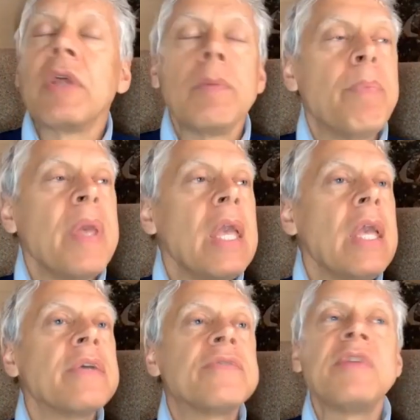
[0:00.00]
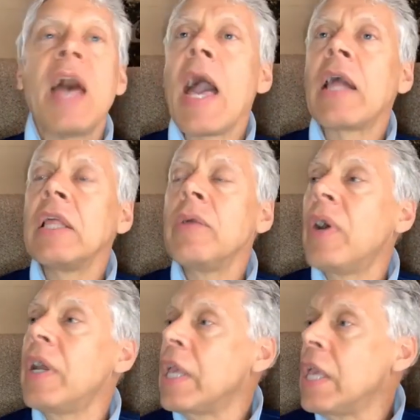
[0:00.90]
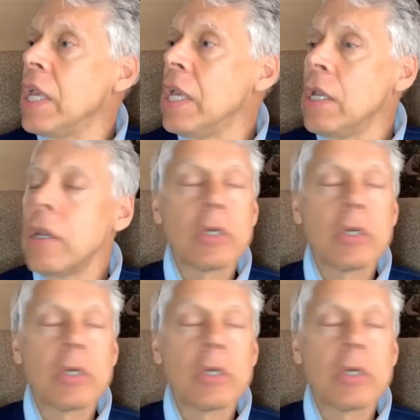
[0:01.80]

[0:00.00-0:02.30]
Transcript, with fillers: and be exactly what he